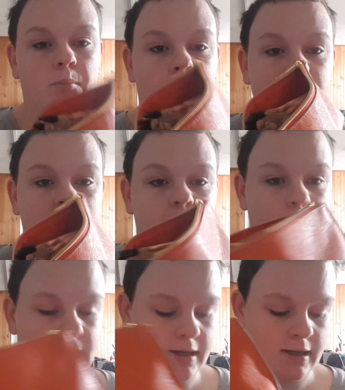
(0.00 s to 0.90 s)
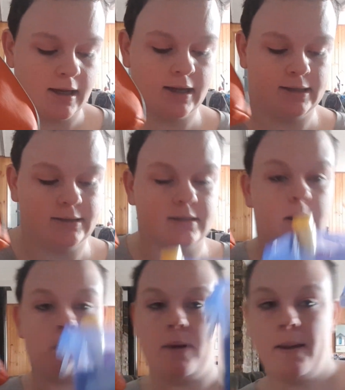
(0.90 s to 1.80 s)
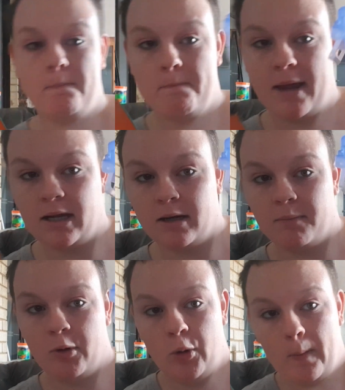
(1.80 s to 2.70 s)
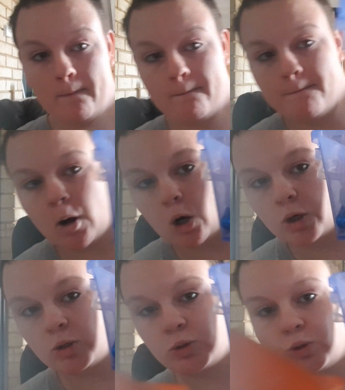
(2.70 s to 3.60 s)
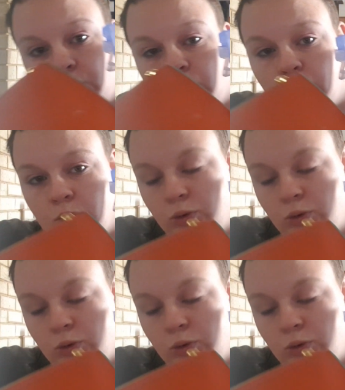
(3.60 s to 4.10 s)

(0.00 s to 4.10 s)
brushes bag and my makeup box.